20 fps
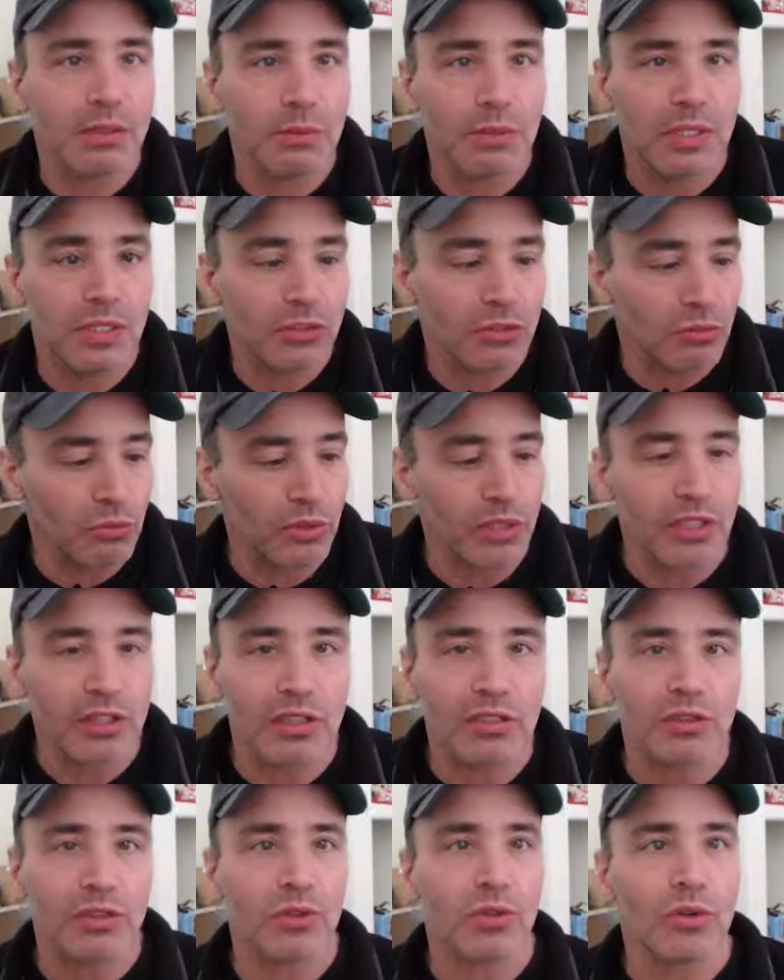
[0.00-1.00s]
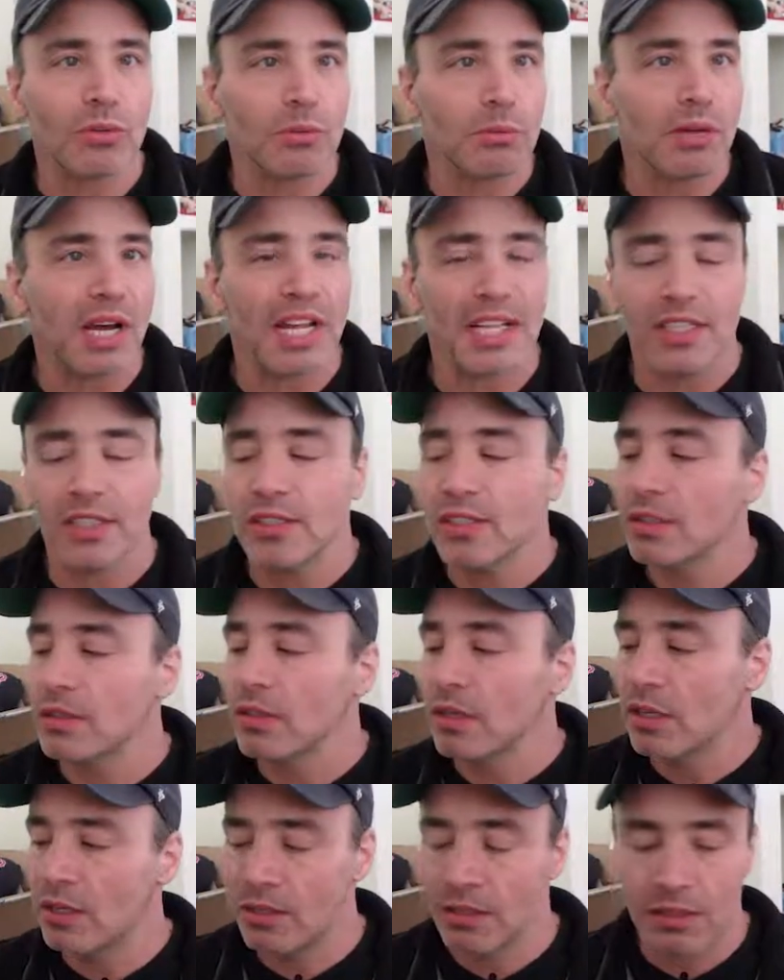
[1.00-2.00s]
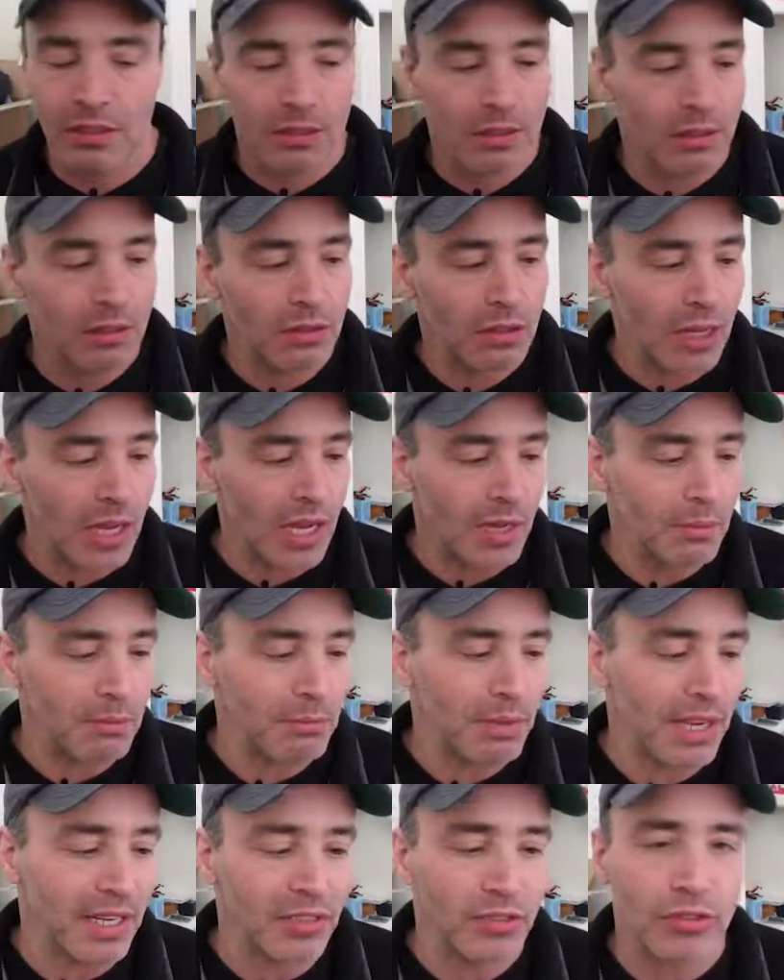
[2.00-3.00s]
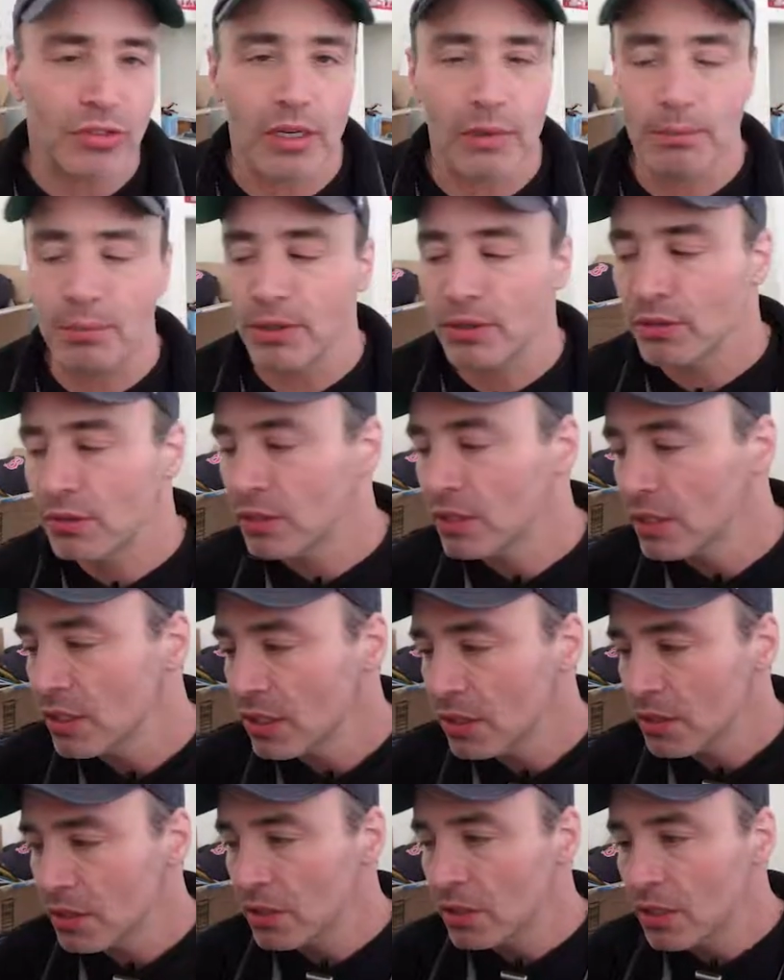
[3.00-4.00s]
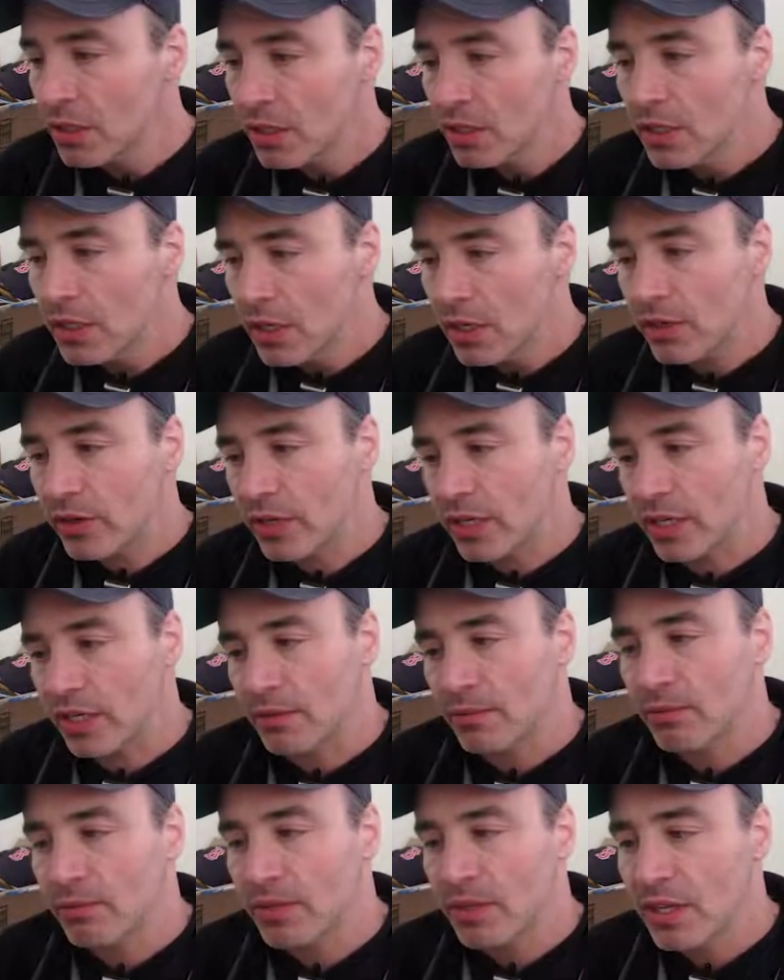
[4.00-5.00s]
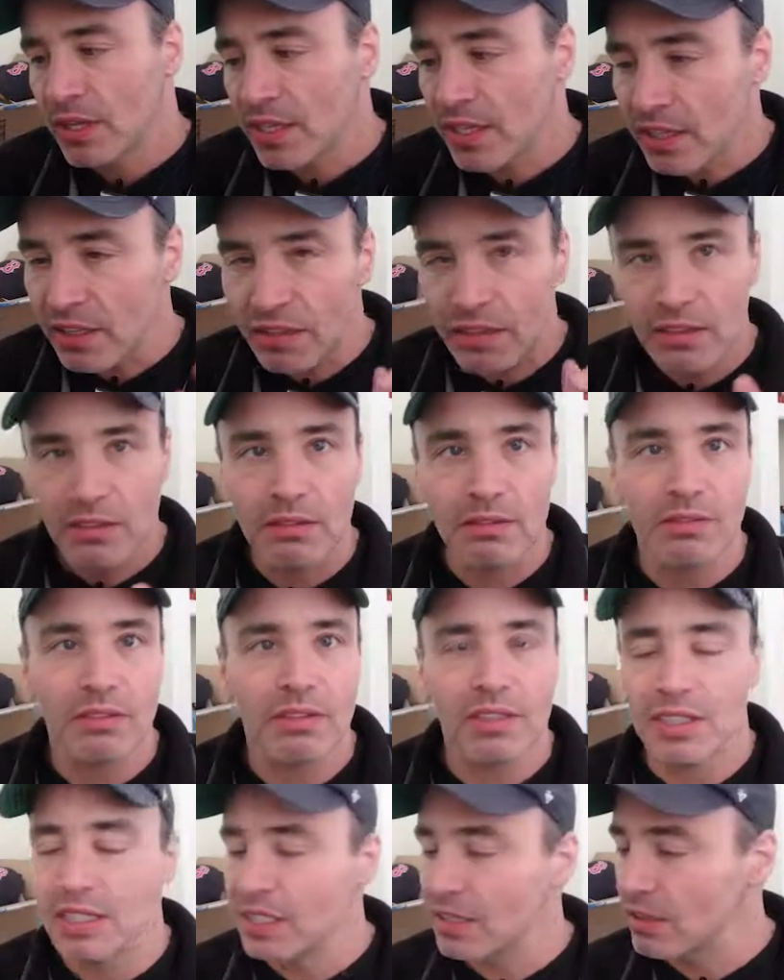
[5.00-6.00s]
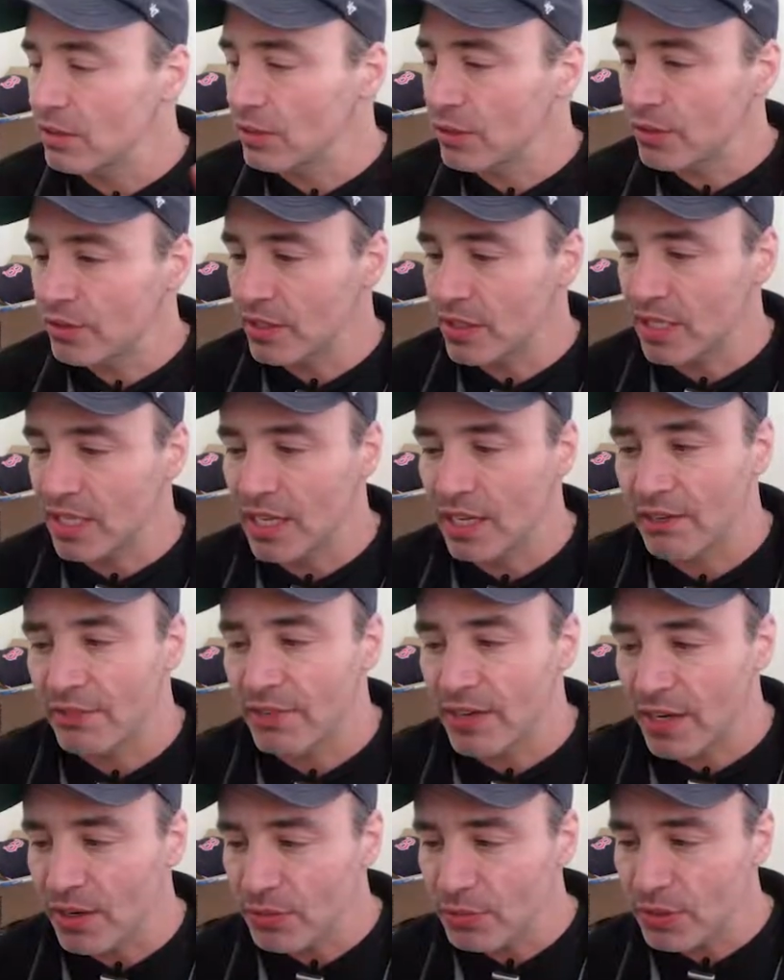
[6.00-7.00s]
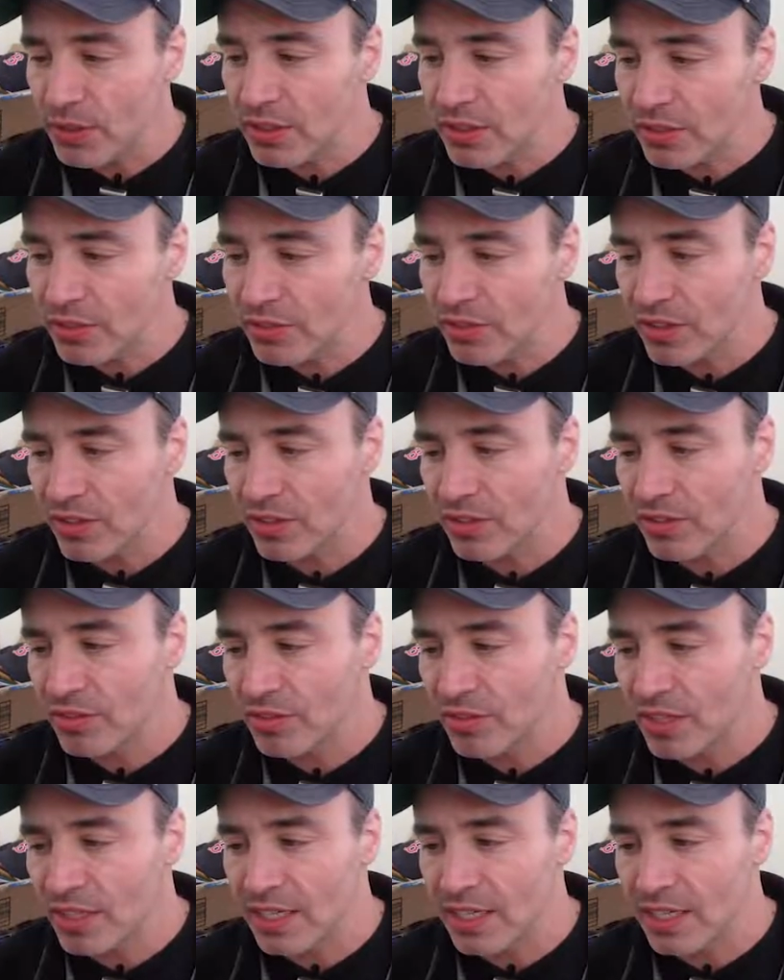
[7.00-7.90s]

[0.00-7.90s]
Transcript: into that anyways with a normal palette paint scraper. Okay. Another neat little thing I found with this